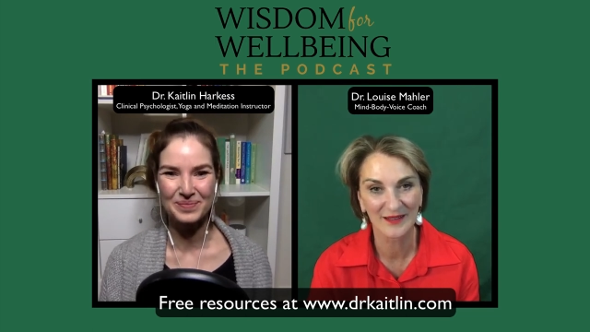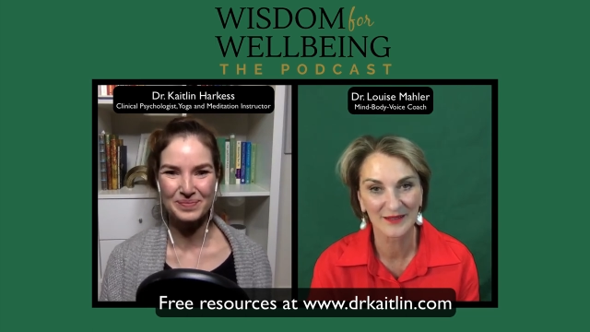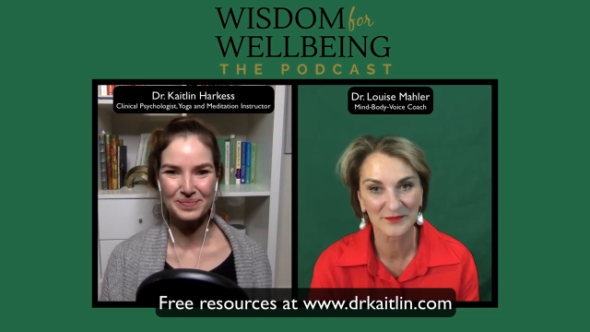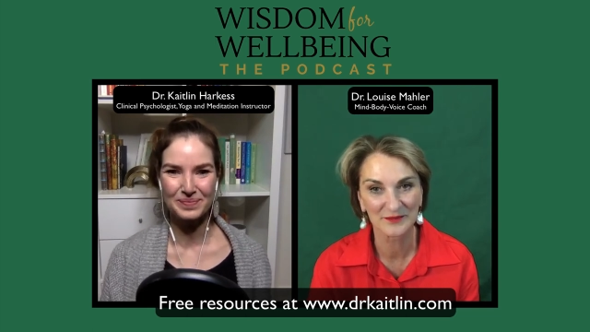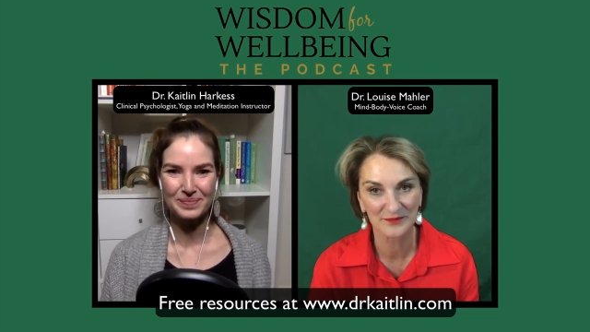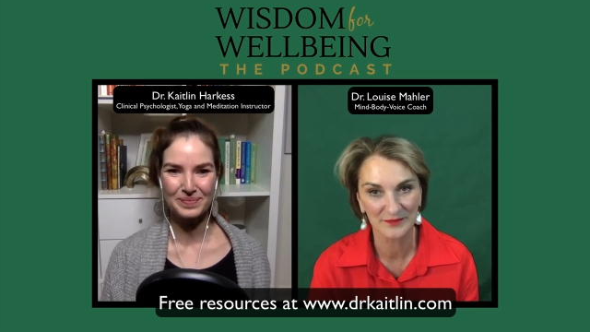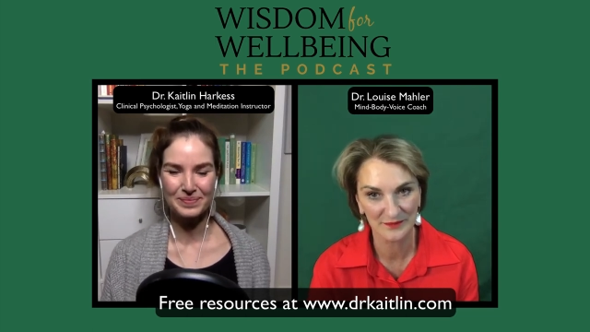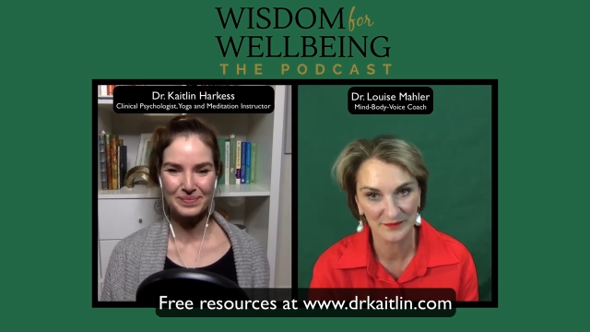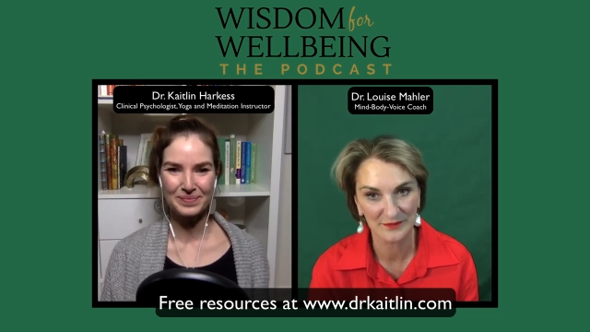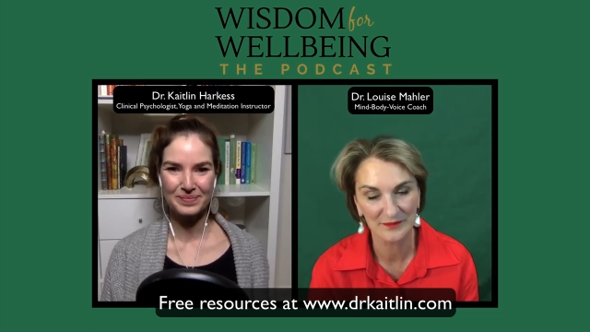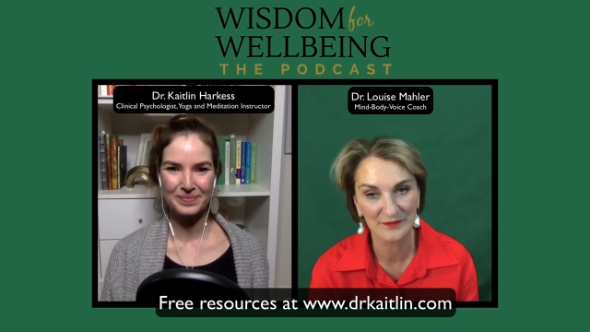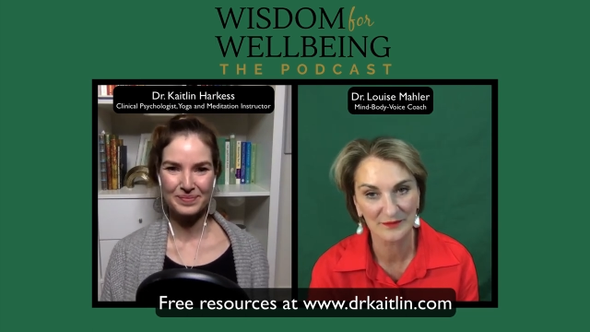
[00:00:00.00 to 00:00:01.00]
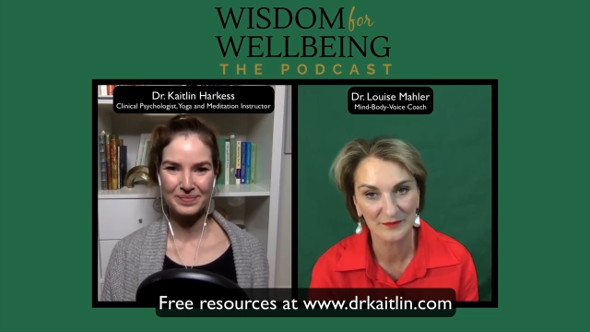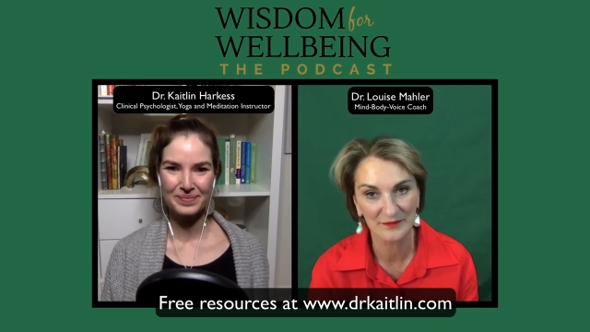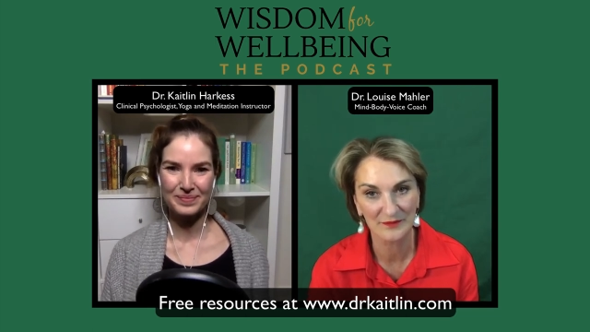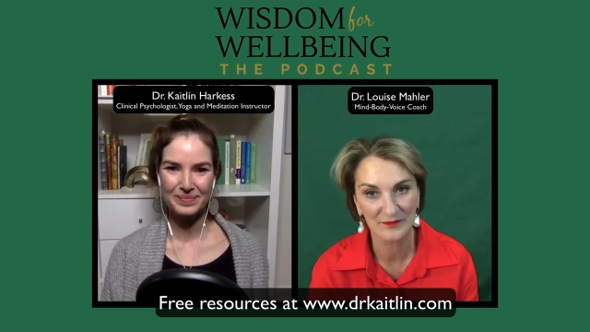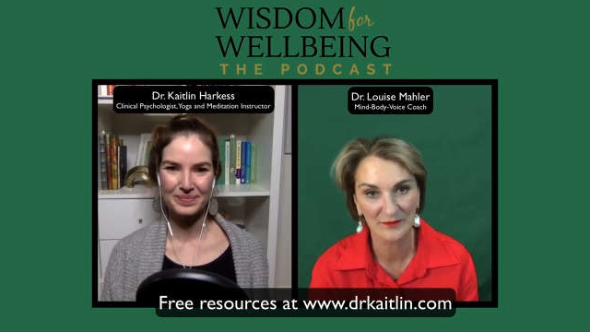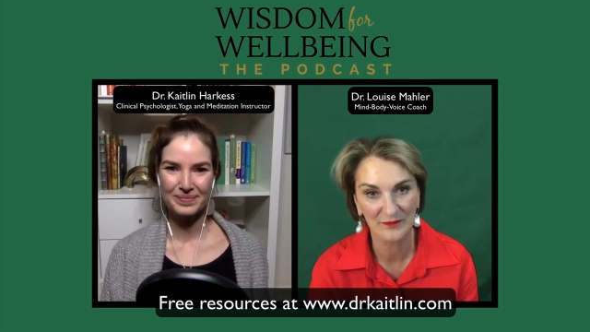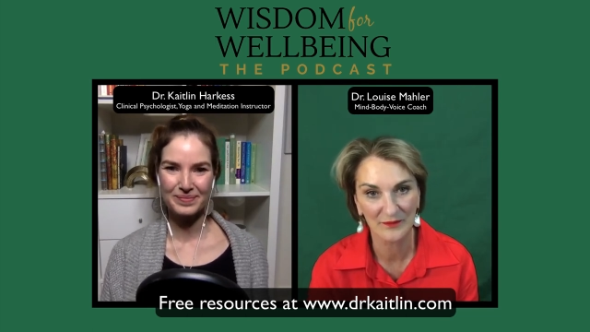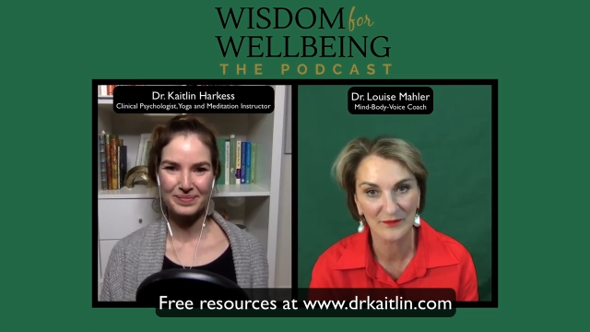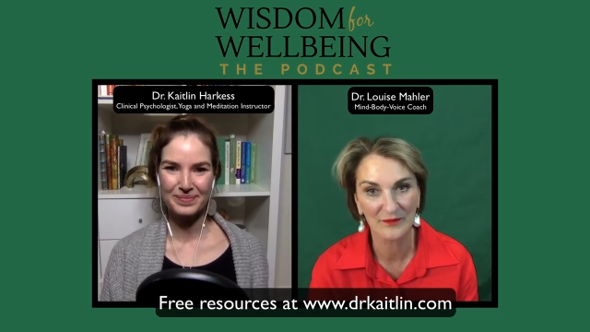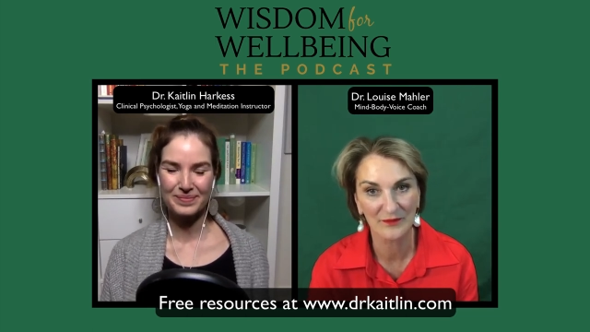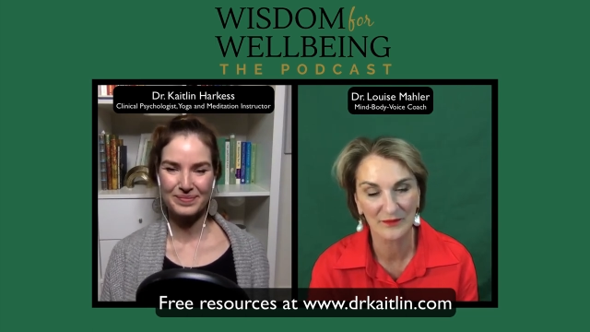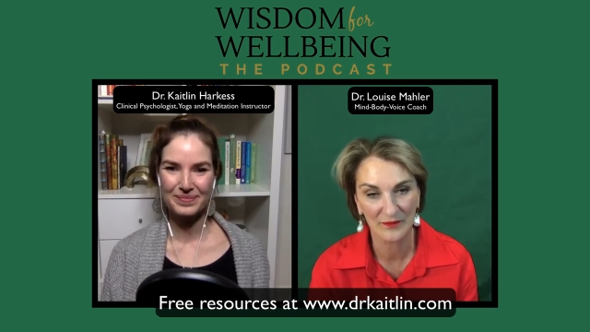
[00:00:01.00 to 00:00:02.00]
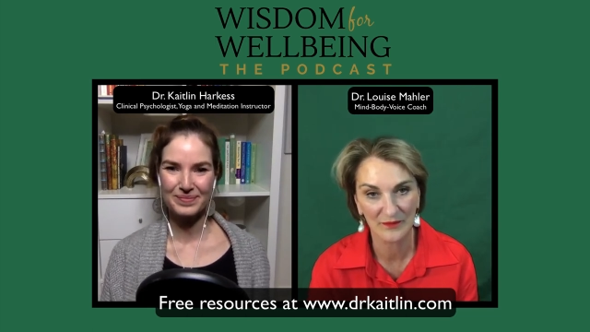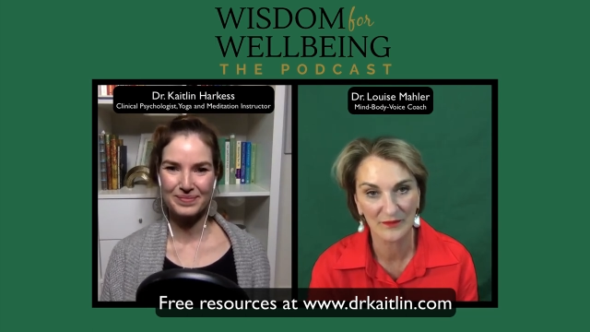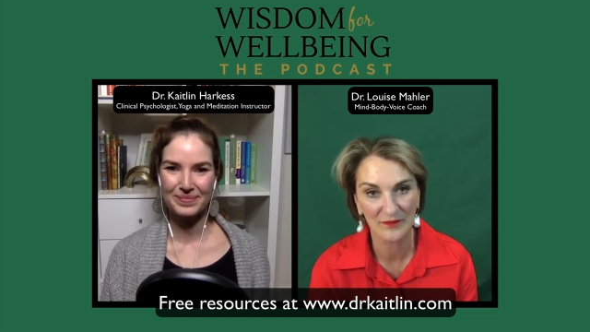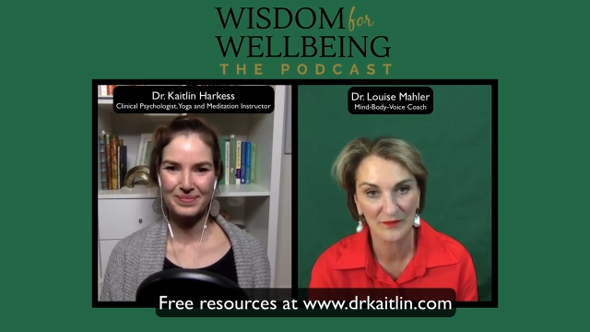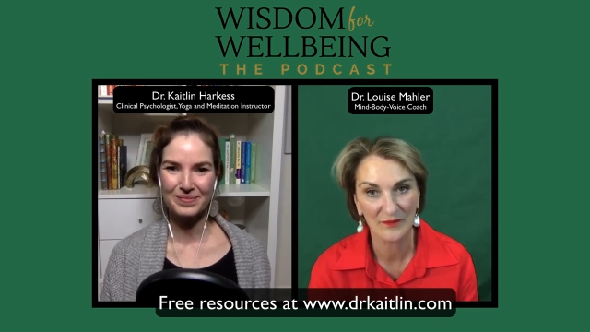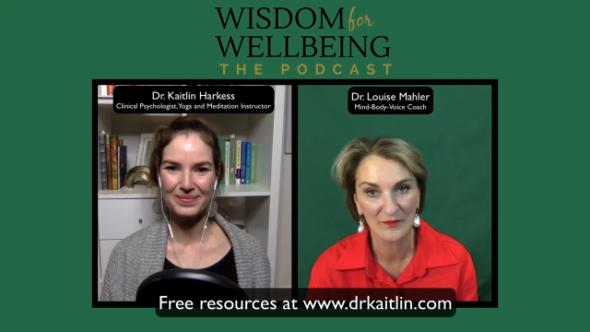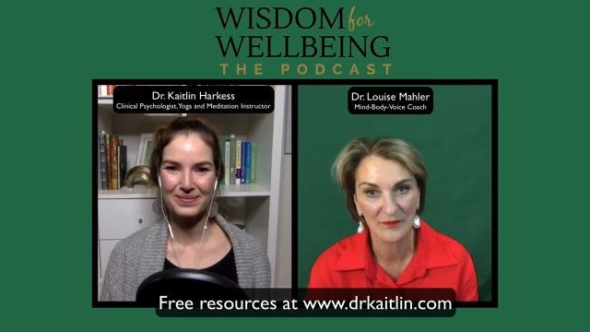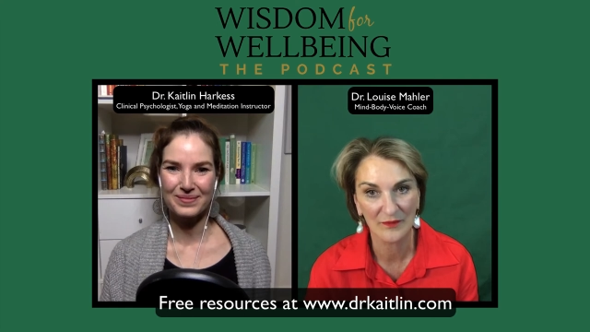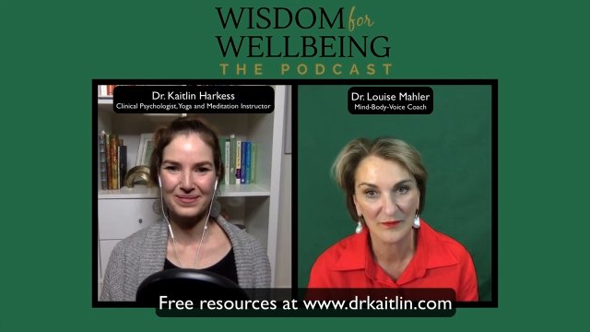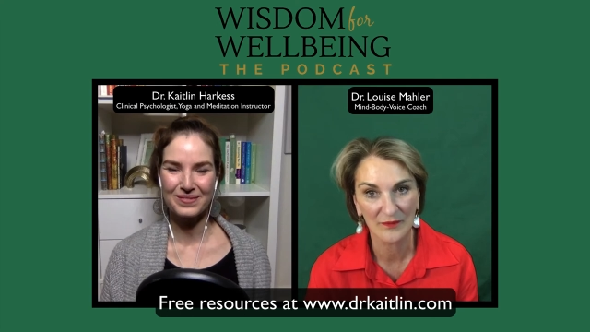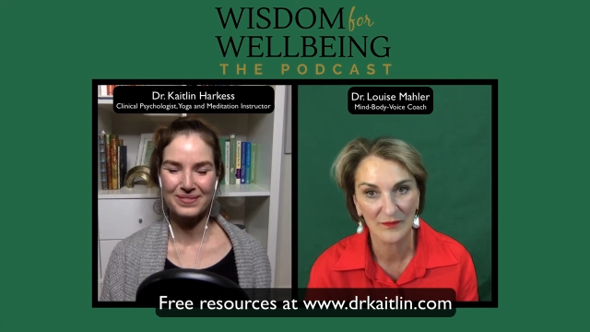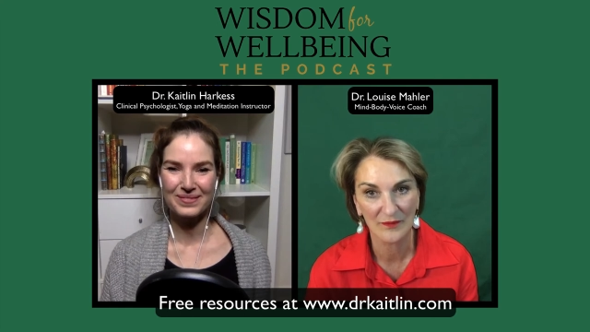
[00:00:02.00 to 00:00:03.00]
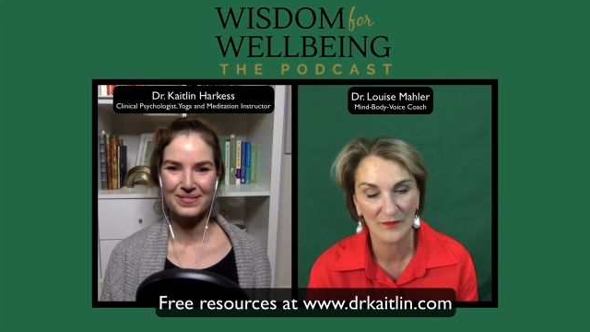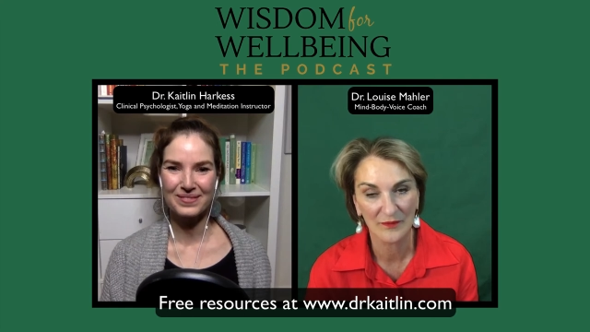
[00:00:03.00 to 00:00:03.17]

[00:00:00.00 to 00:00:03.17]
No one is speaking in this clip.